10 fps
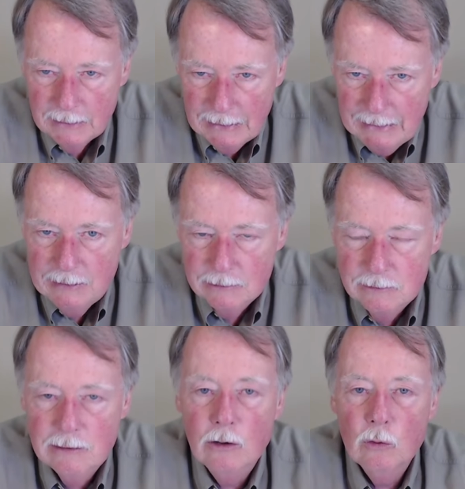heated
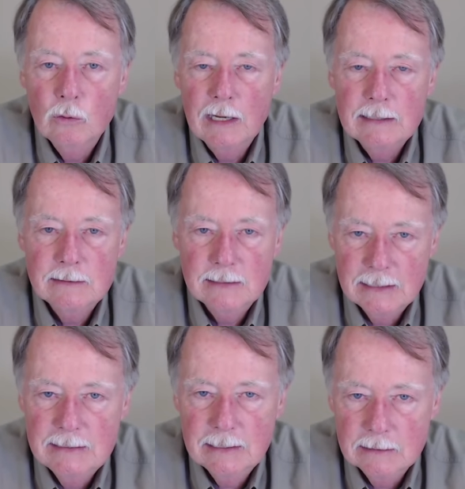stone as
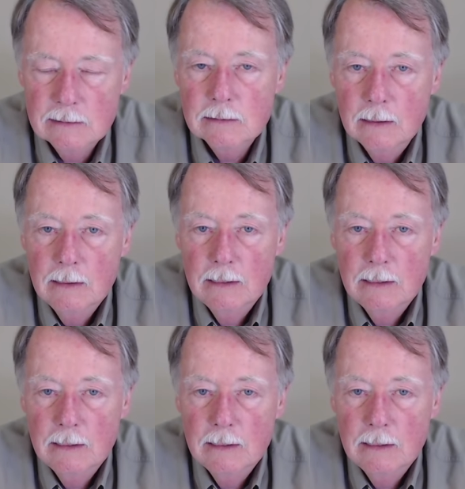exists.